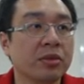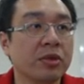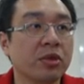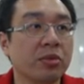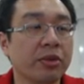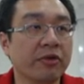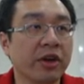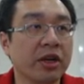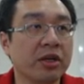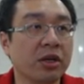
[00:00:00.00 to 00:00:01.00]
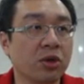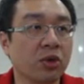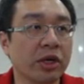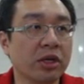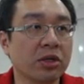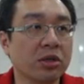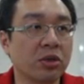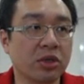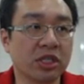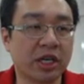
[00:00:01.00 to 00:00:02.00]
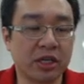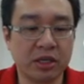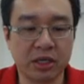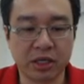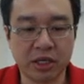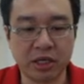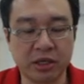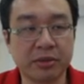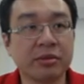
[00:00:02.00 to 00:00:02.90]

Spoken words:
to prevent the queen to check the king.